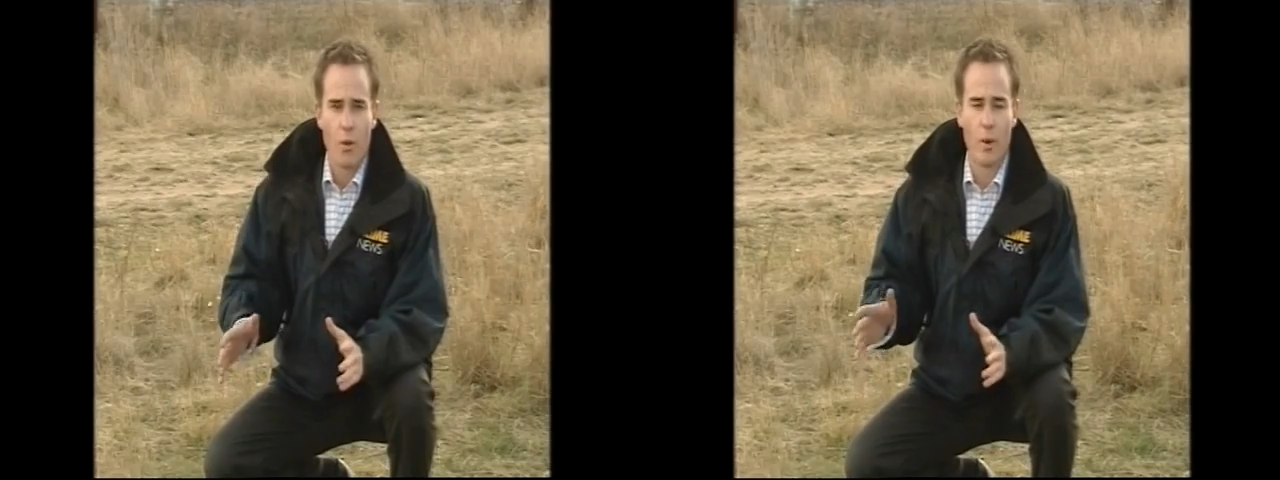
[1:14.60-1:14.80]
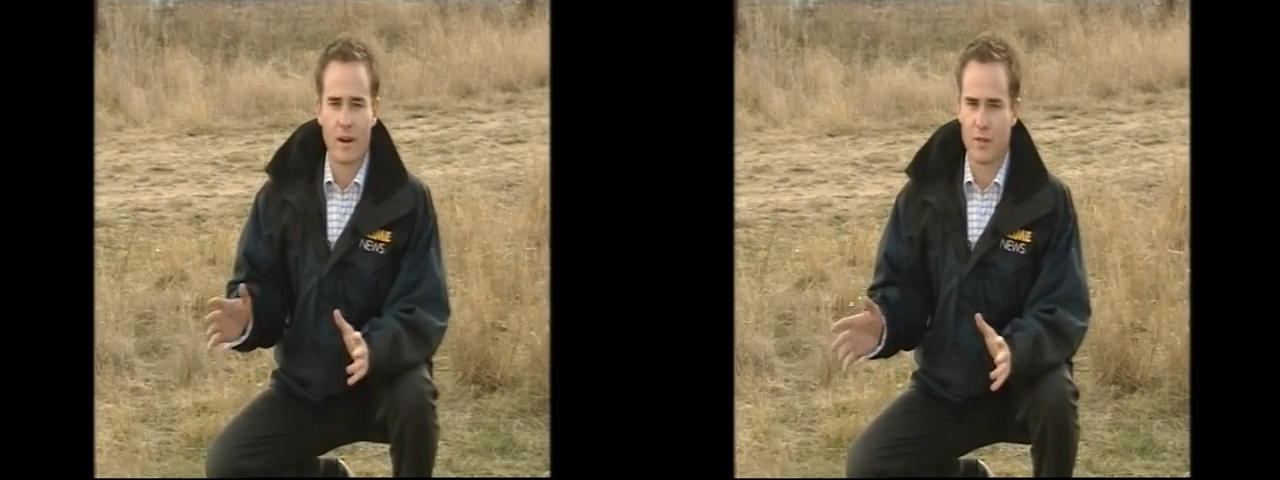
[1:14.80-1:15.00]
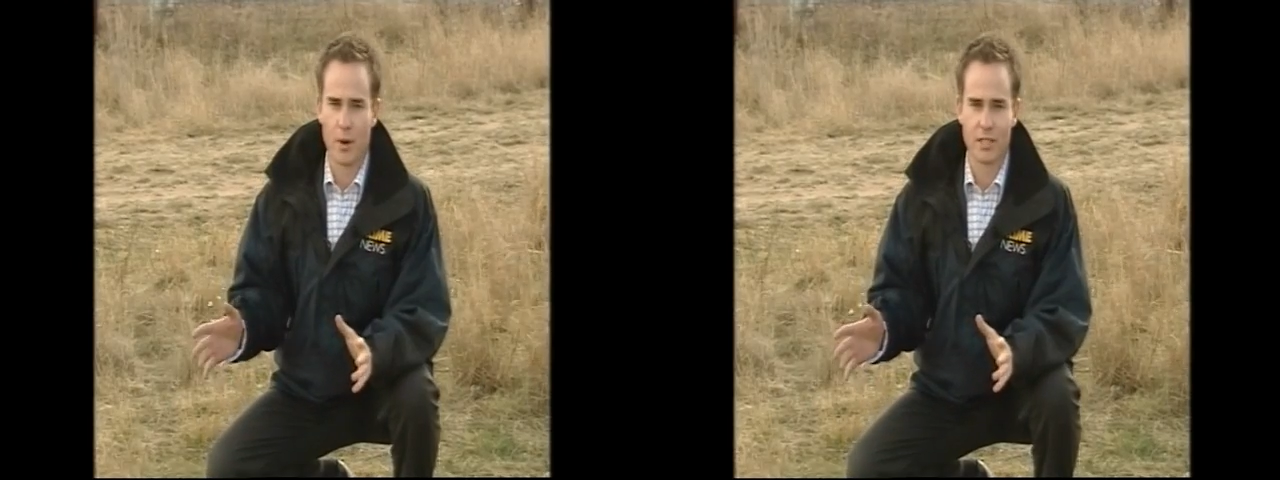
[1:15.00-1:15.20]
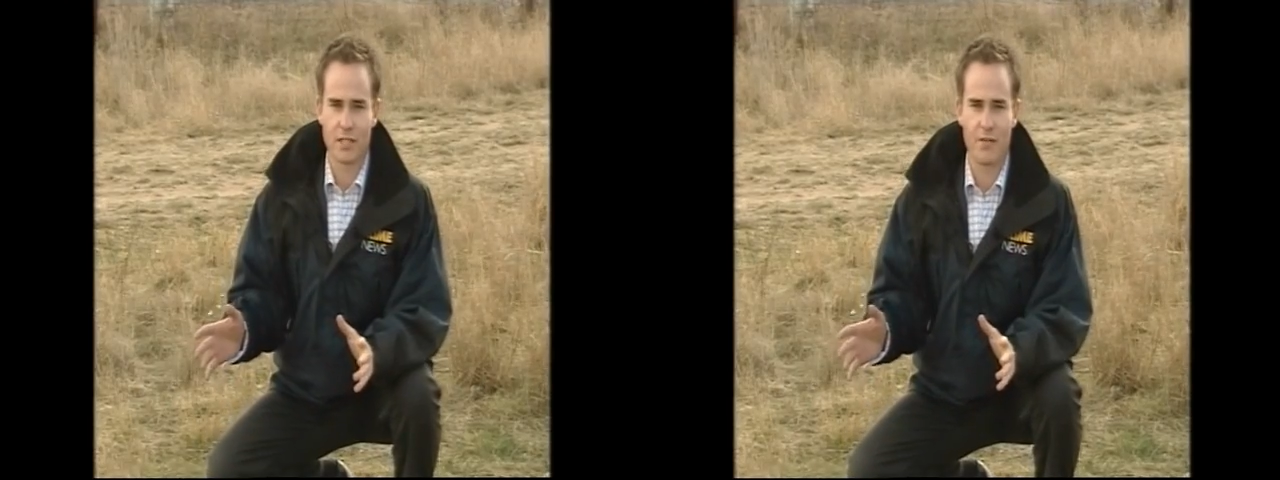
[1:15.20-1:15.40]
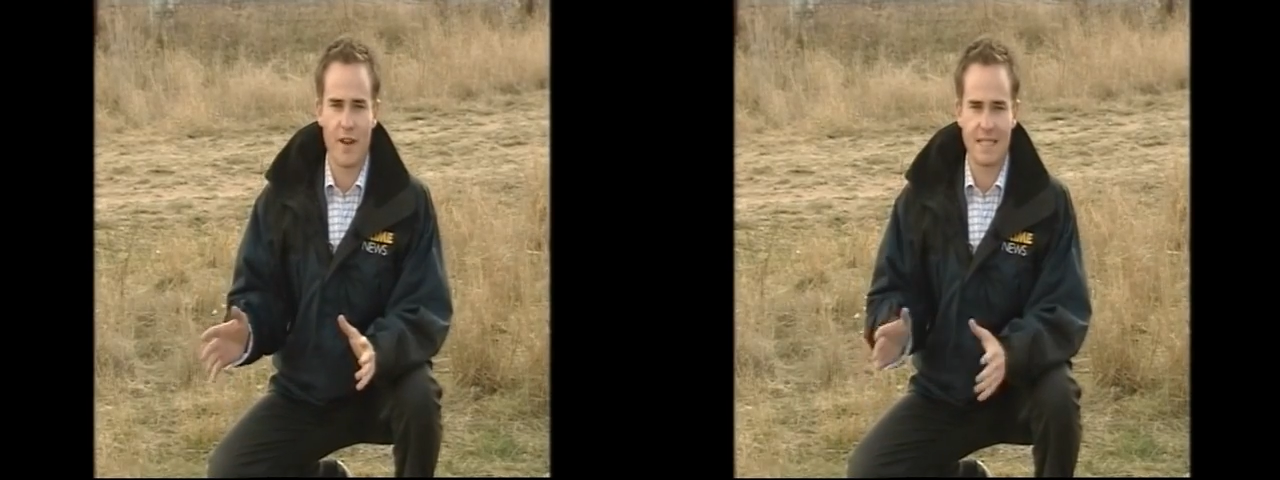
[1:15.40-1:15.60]
One of the
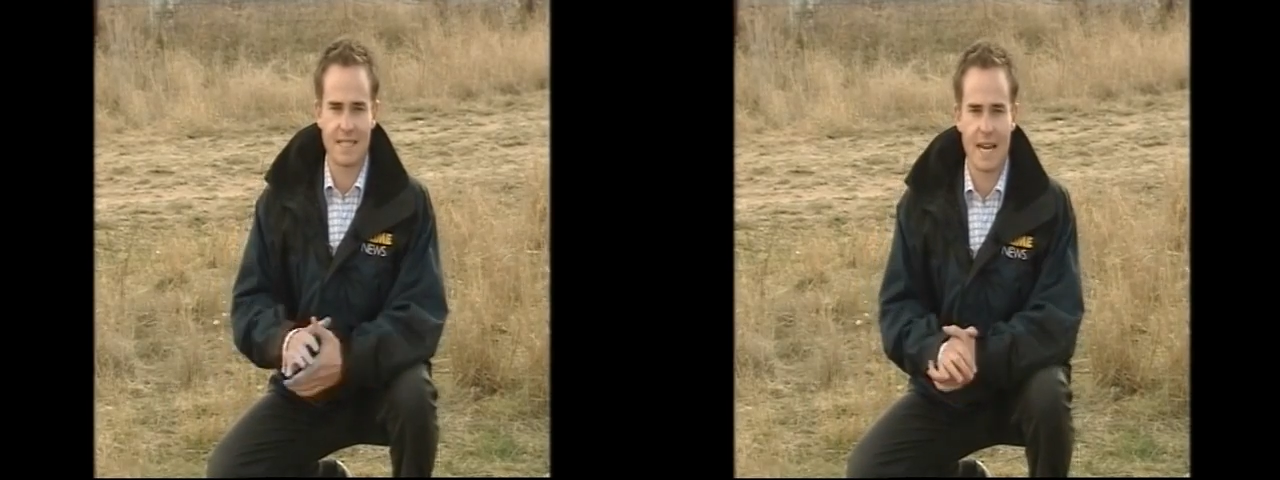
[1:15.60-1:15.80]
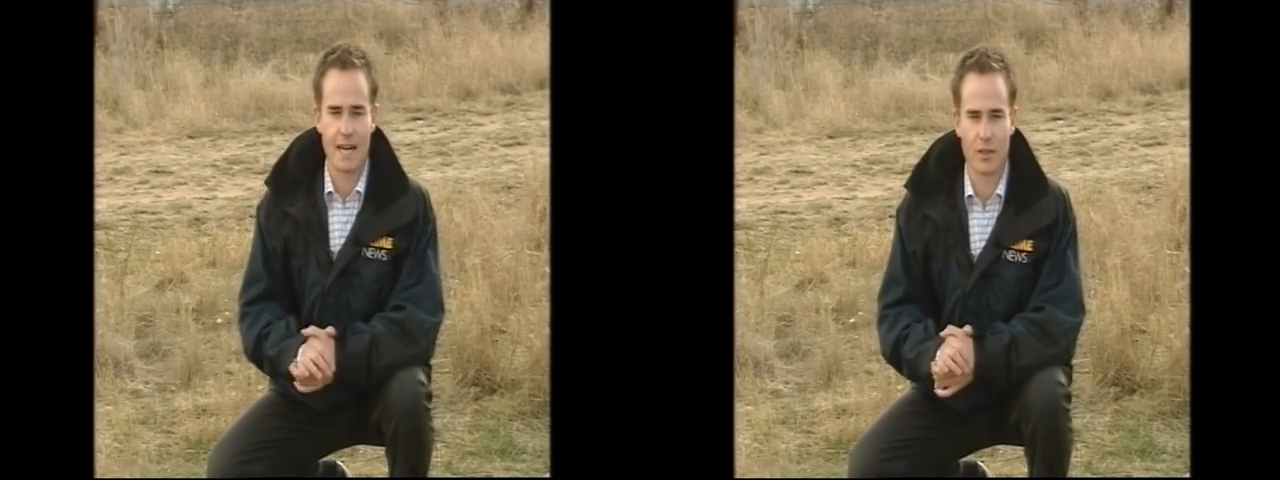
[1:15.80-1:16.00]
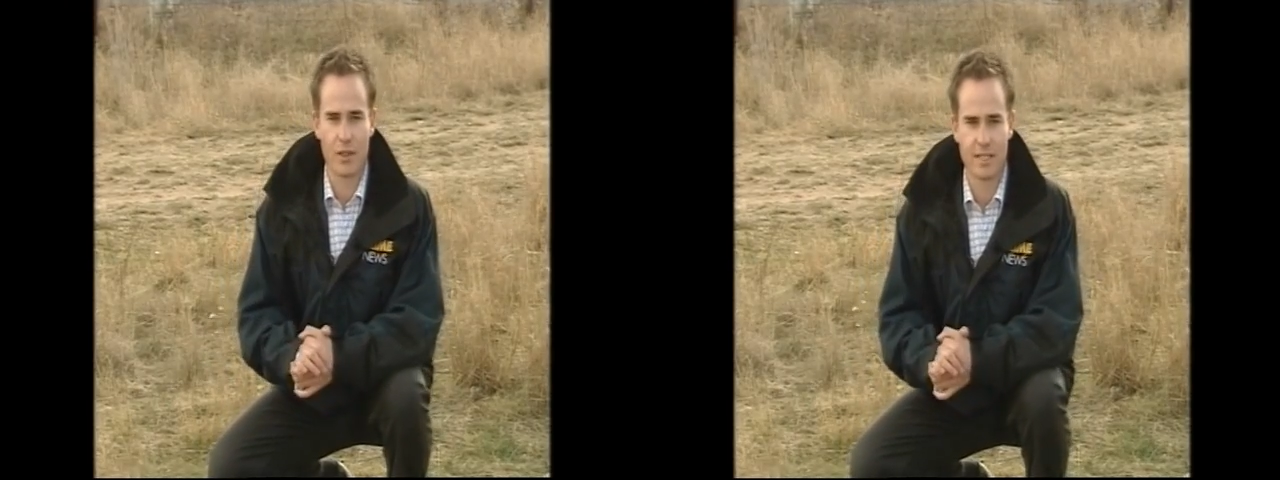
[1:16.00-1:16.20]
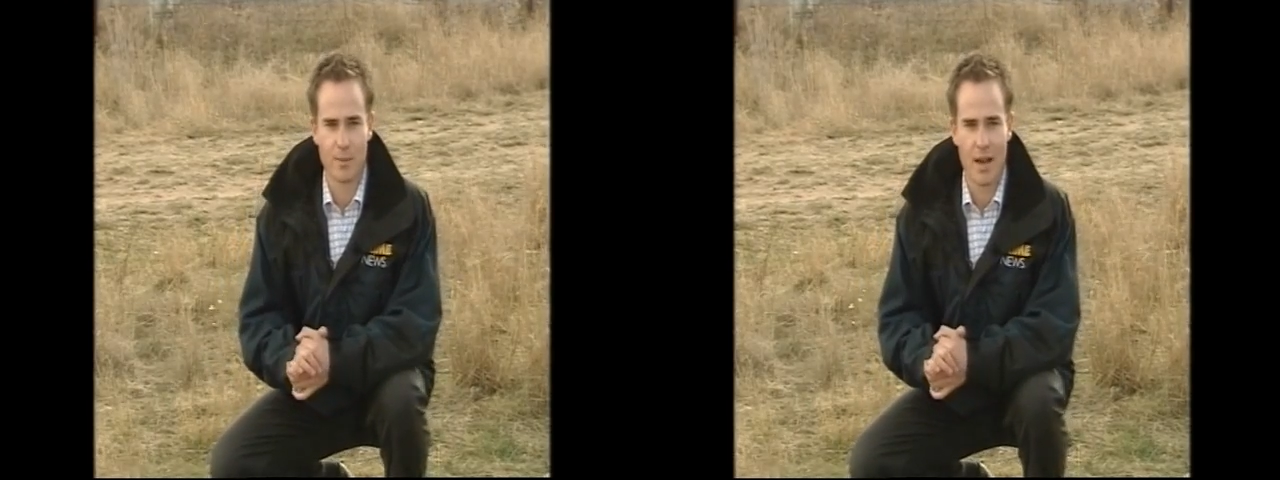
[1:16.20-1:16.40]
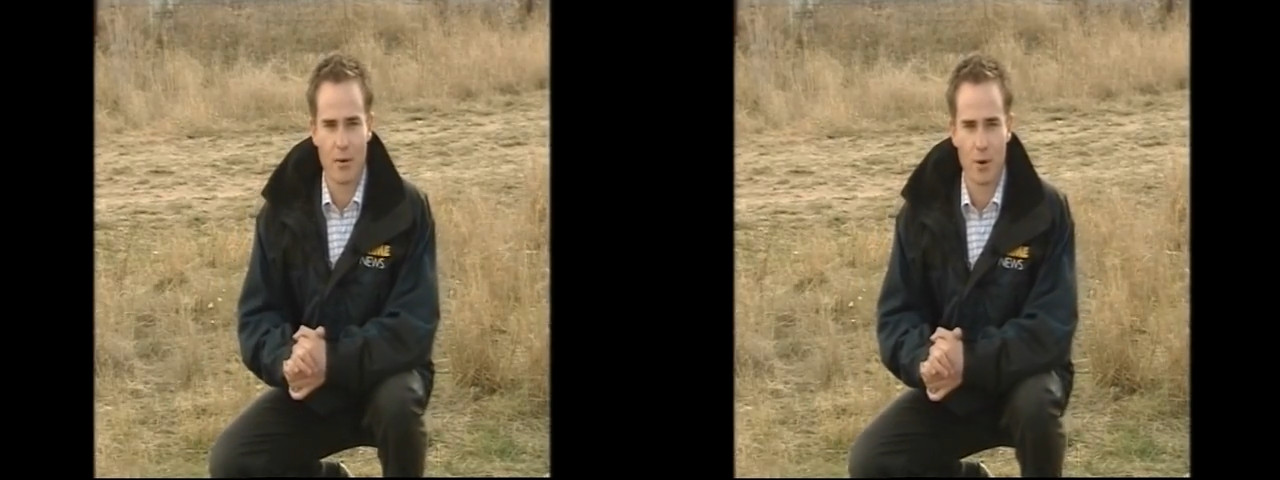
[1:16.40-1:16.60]
most fascinating things
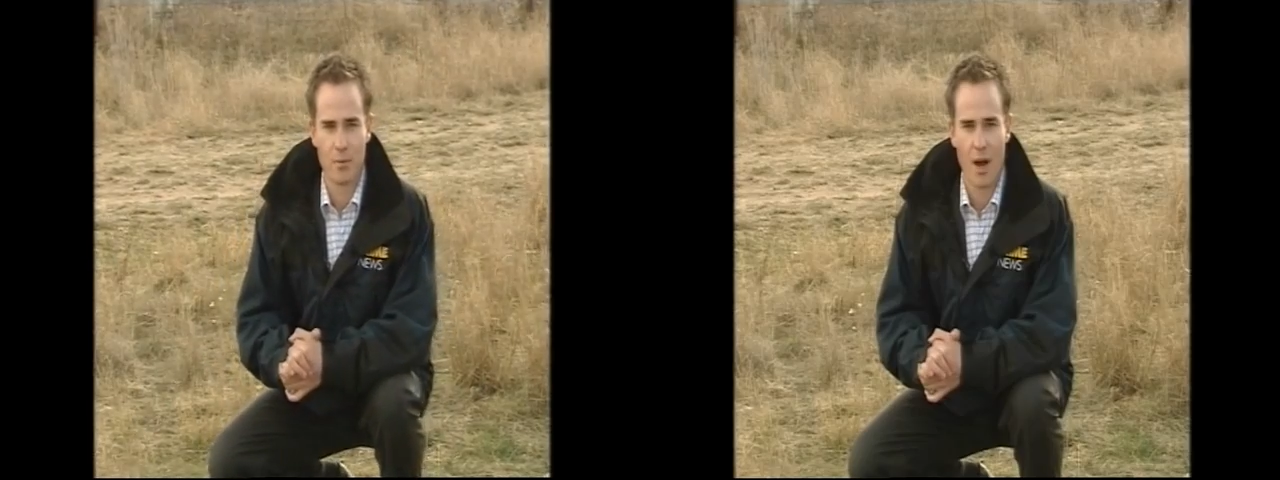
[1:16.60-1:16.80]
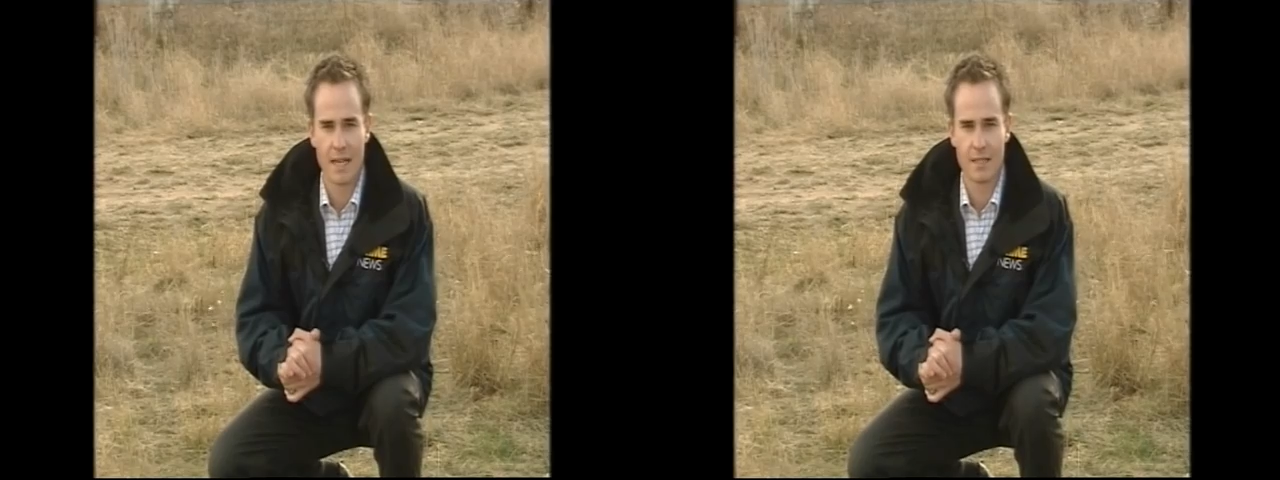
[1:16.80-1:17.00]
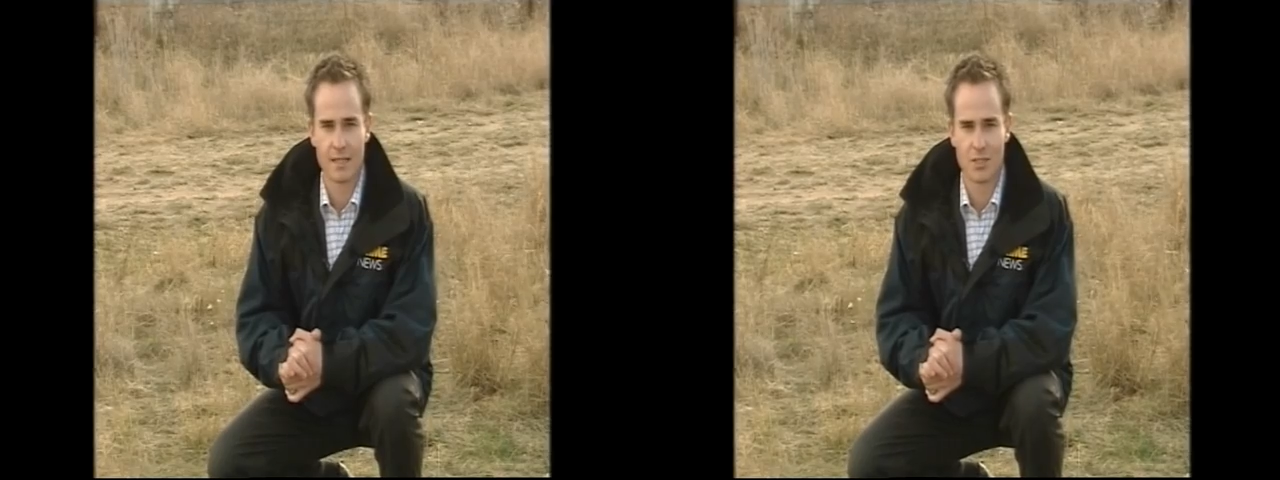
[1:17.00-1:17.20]
about what Michael